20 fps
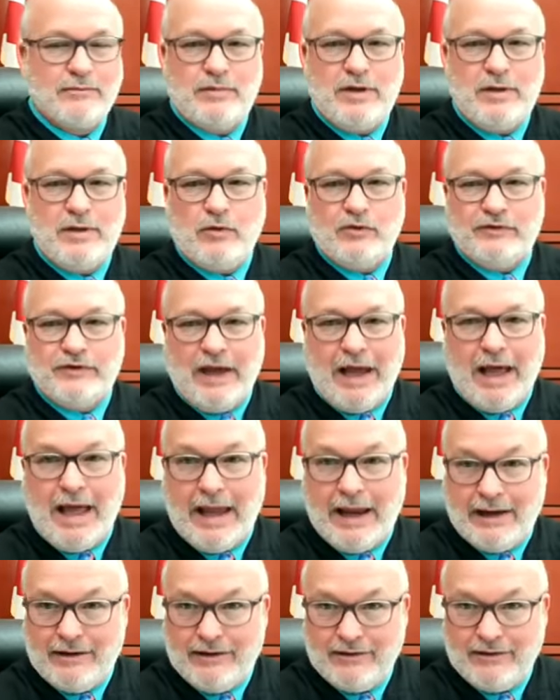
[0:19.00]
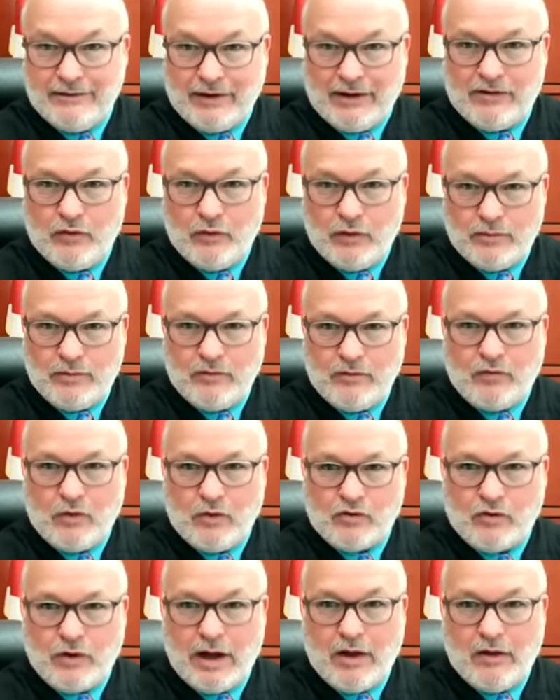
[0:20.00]
people died like the week
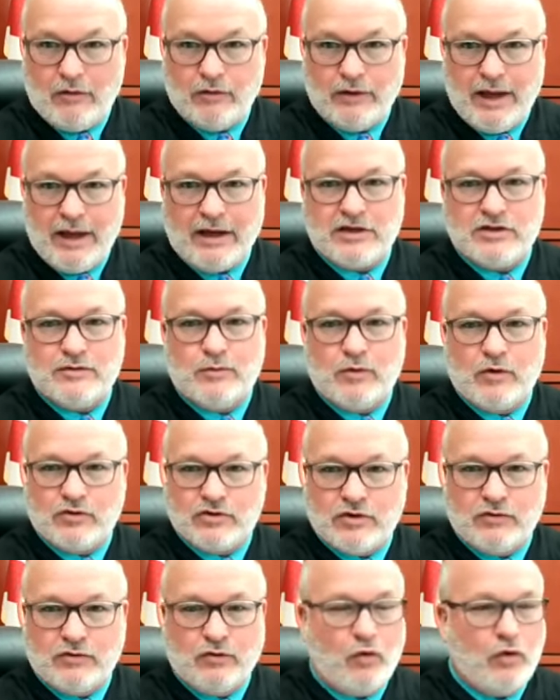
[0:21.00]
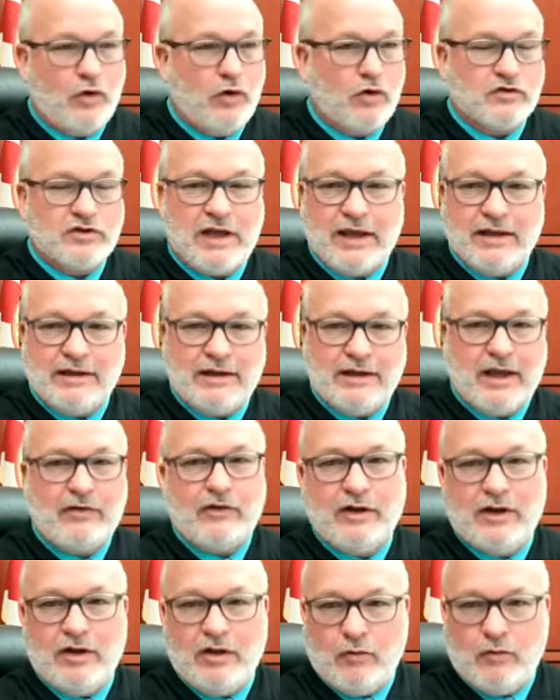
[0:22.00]
before trial. Experts or lawyers got
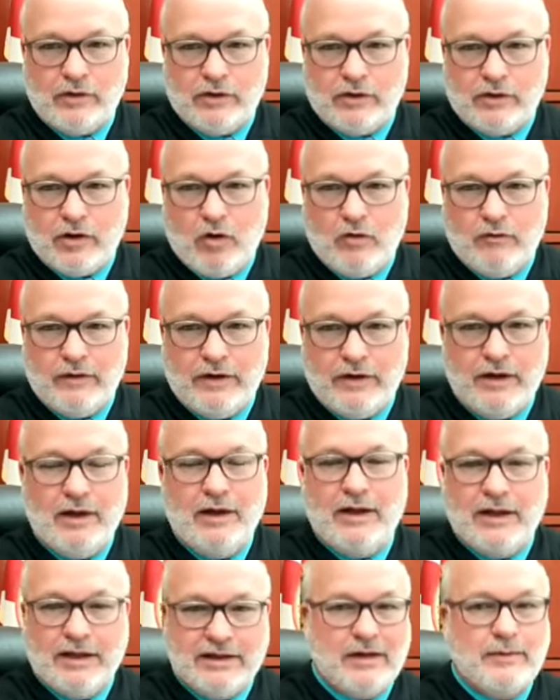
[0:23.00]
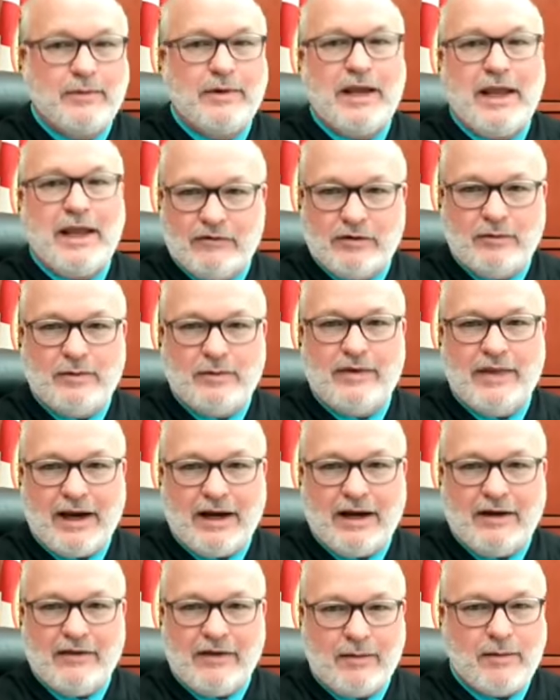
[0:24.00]
deathly ill with COVID. It's going to have to be
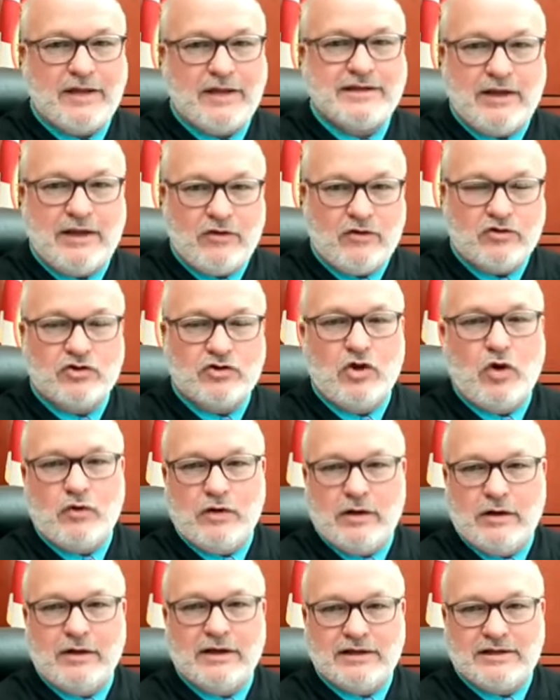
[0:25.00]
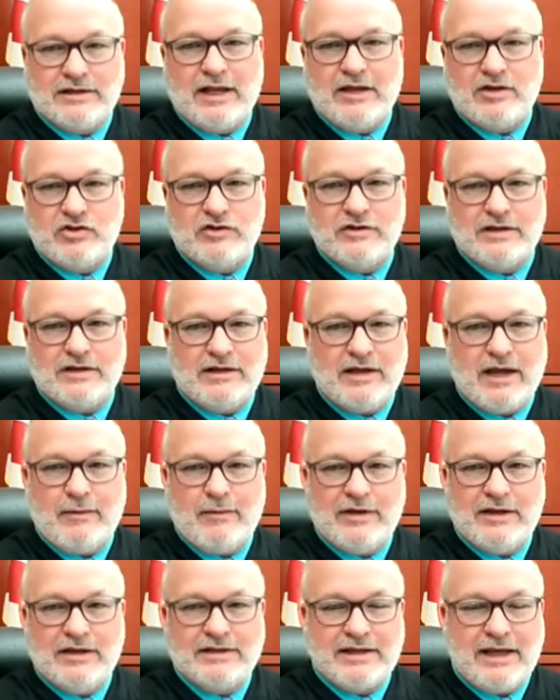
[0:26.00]
that kind of thing. I'm not saying there's no extensions of
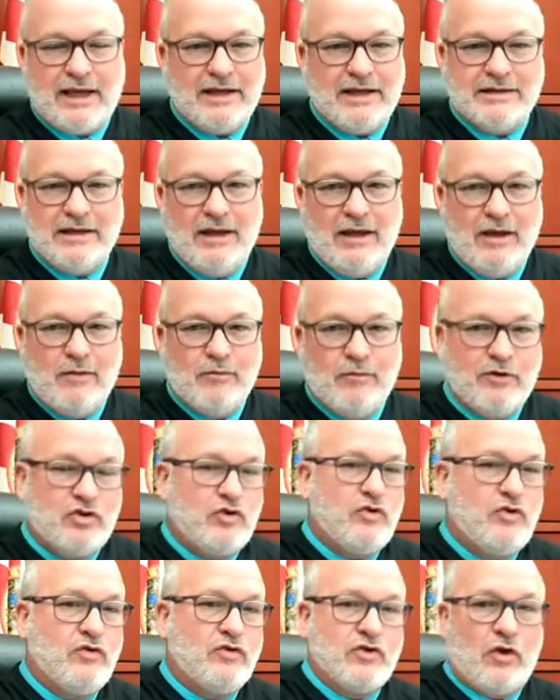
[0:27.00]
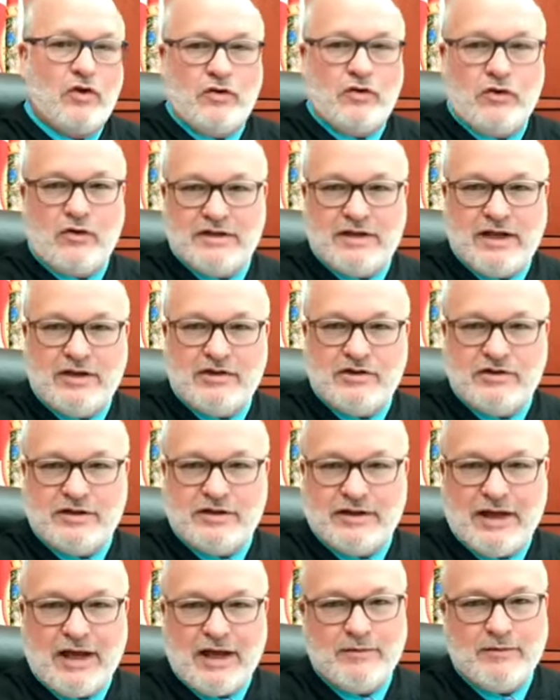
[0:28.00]
time in this case, but you used all your extensions
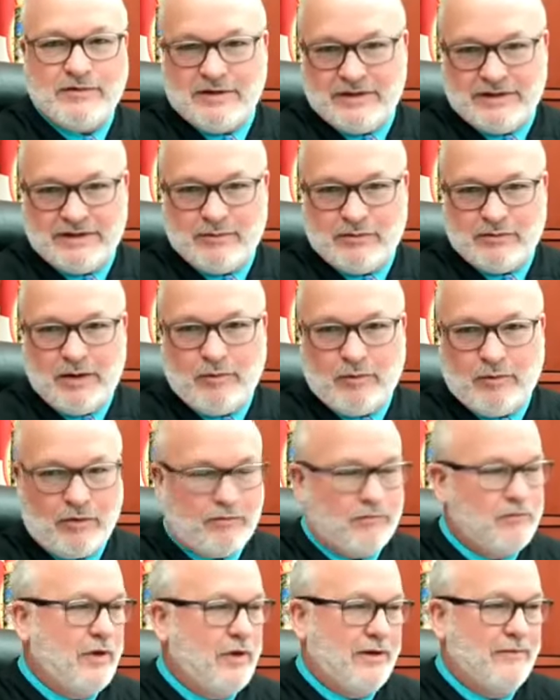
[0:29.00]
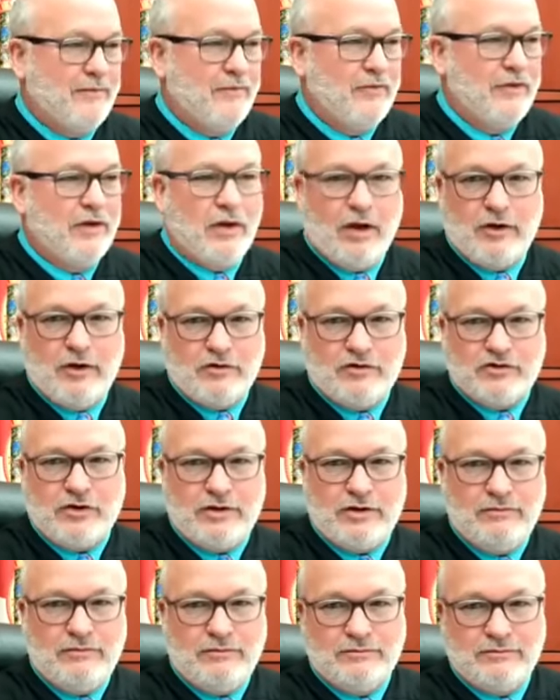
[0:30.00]
of time since September.
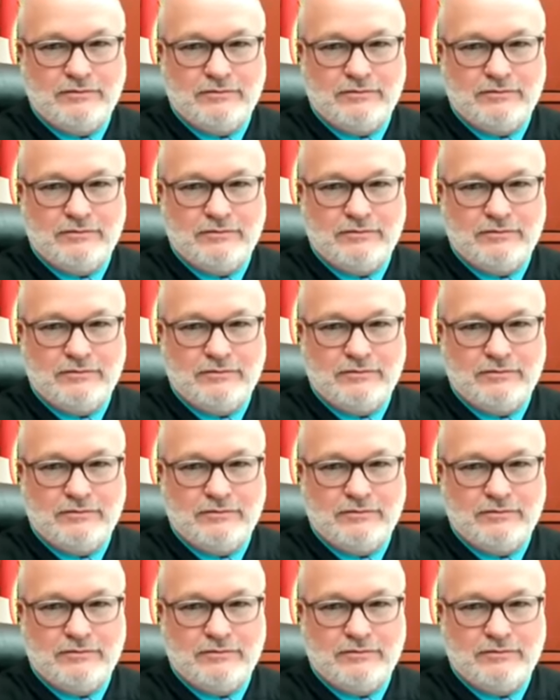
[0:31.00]
Understood?